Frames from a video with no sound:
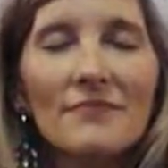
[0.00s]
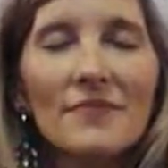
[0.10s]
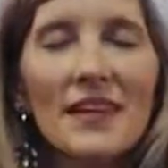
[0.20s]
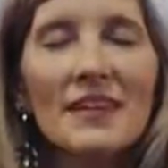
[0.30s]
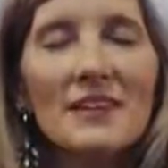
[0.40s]

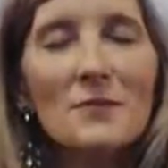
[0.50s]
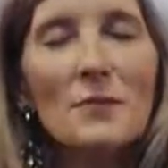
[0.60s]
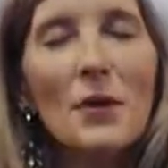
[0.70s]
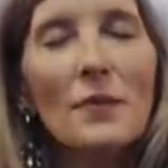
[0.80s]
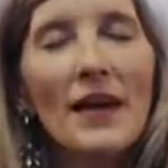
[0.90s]
In this
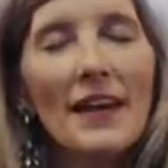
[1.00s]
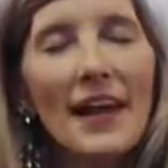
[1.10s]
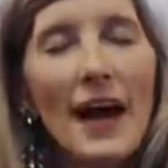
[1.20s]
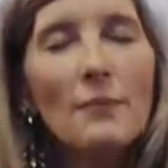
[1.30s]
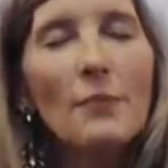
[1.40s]
moment,
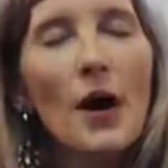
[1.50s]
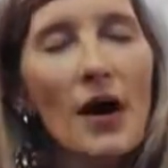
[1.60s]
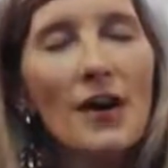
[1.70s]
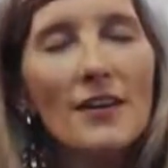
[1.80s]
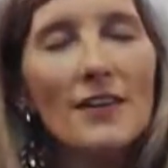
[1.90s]
I
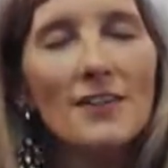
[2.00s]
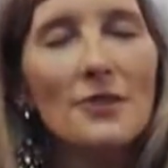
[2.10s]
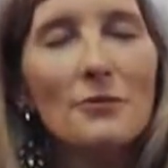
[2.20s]
pause to